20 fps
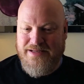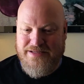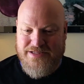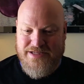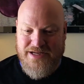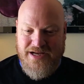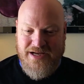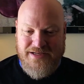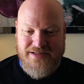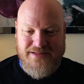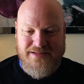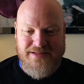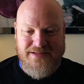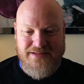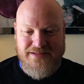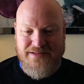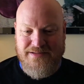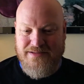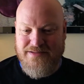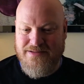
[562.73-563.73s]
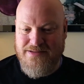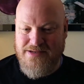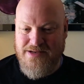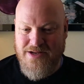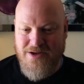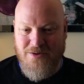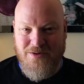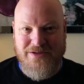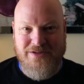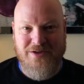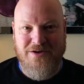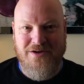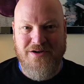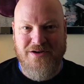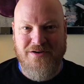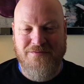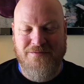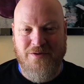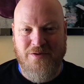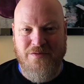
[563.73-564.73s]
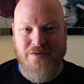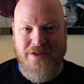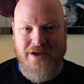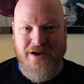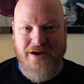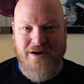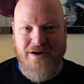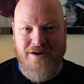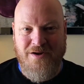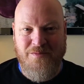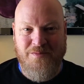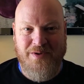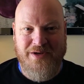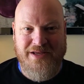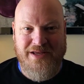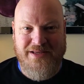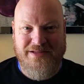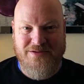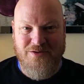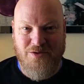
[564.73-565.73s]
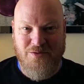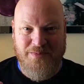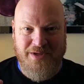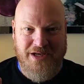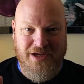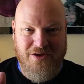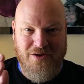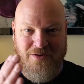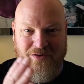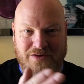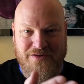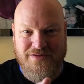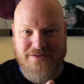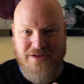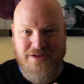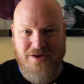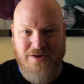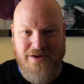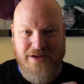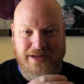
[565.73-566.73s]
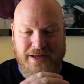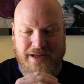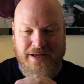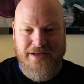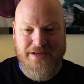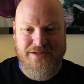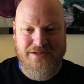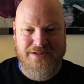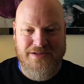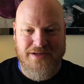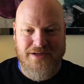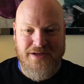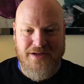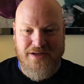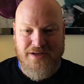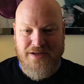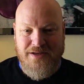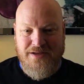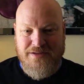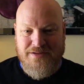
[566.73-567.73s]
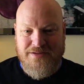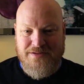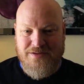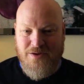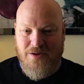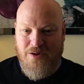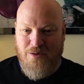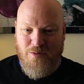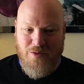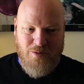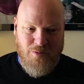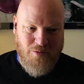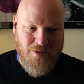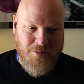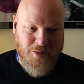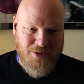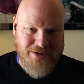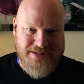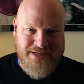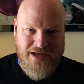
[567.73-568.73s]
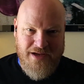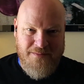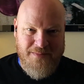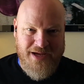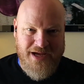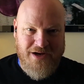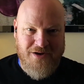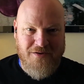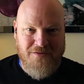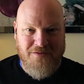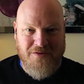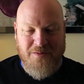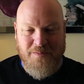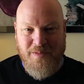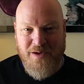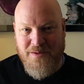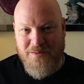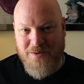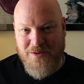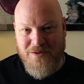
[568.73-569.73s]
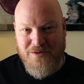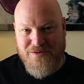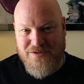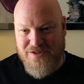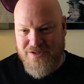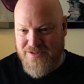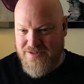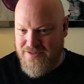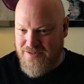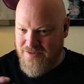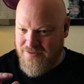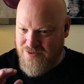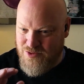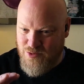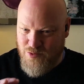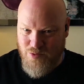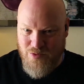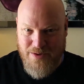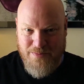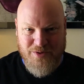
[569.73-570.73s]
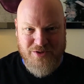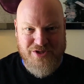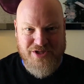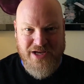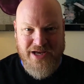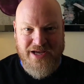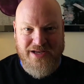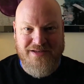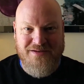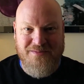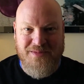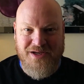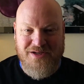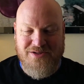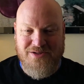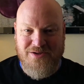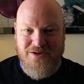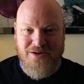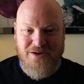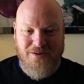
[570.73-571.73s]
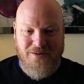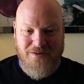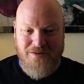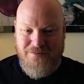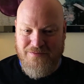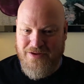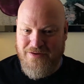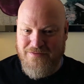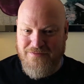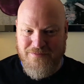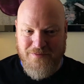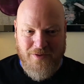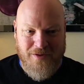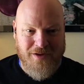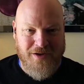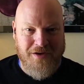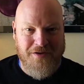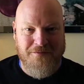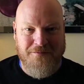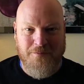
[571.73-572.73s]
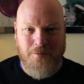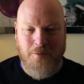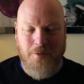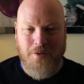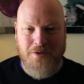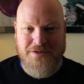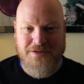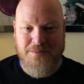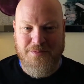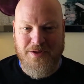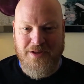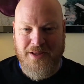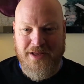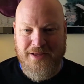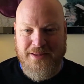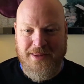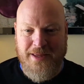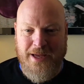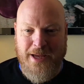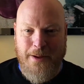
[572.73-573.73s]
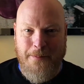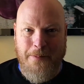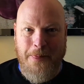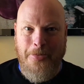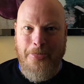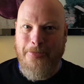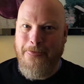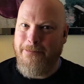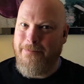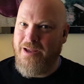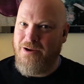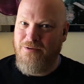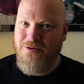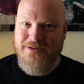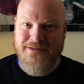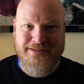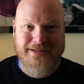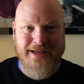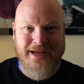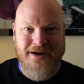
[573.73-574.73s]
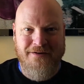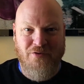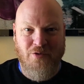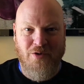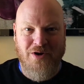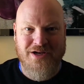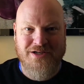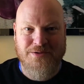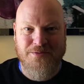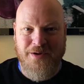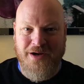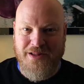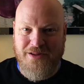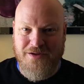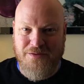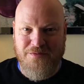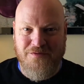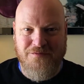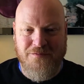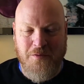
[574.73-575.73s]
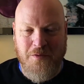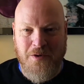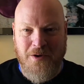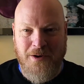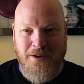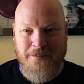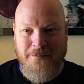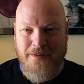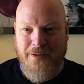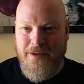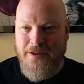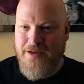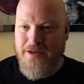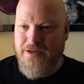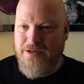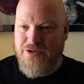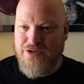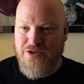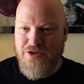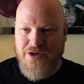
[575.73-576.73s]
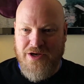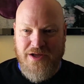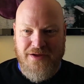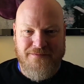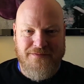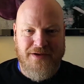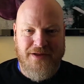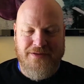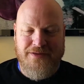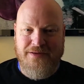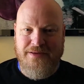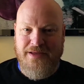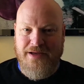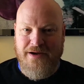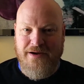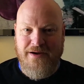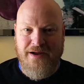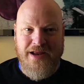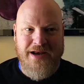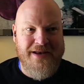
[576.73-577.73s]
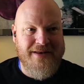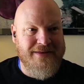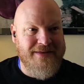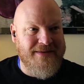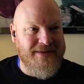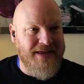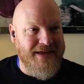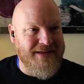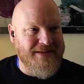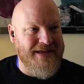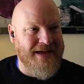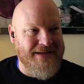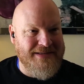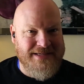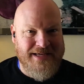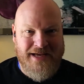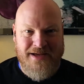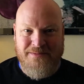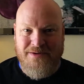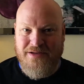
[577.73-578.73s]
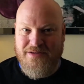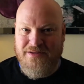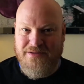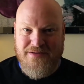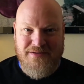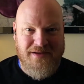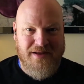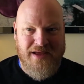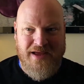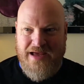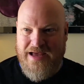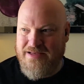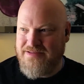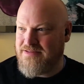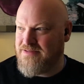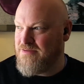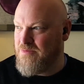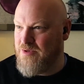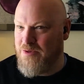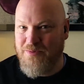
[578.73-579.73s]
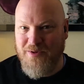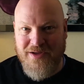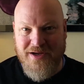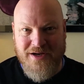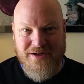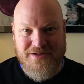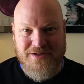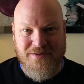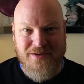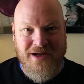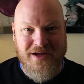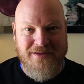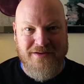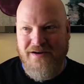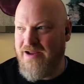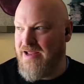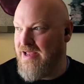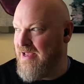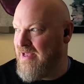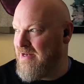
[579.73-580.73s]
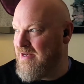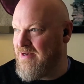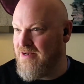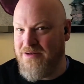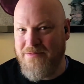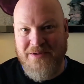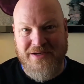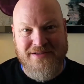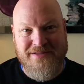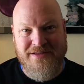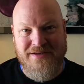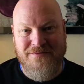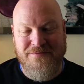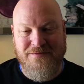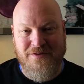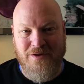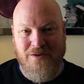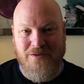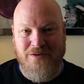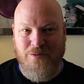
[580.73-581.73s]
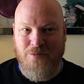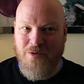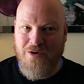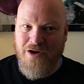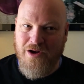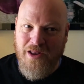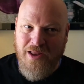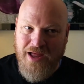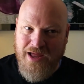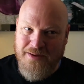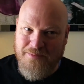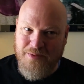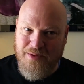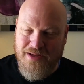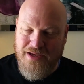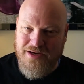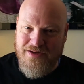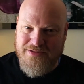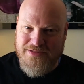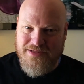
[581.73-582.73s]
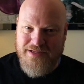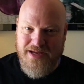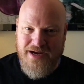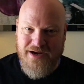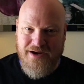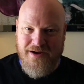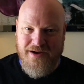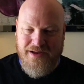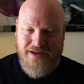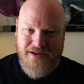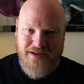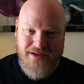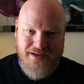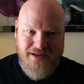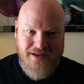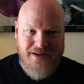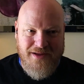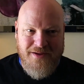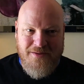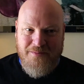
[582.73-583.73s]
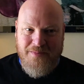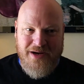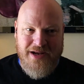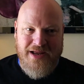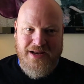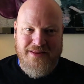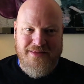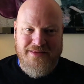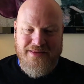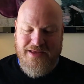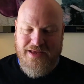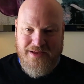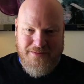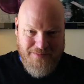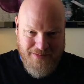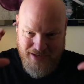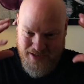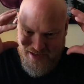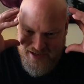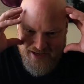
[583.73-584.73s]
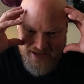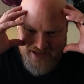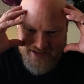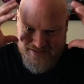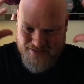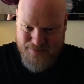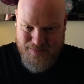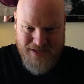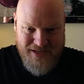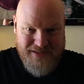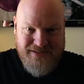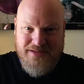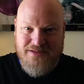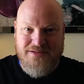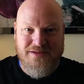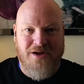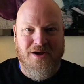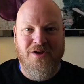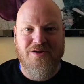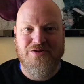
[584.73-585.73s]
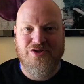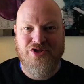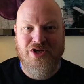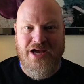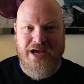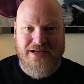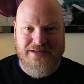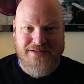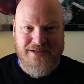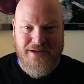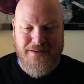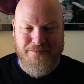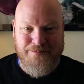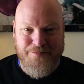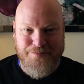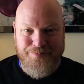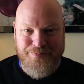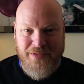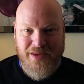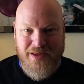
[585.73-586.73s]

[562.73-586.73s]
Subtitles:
He checked. No one turned in a phone there, but he told me to go to the security cage. So I went one more time back over to the bubble just to triple check to make sure it hadn't fallen on the floor or something like that. I was in kind of a rush when I looked before. Sure enough, nothing there. I didn't think at that time to ask some of the players around there, hey, did anybody see a phone? There weren't a lot of players in the area, but I didn't think. My headspace is all jacked up.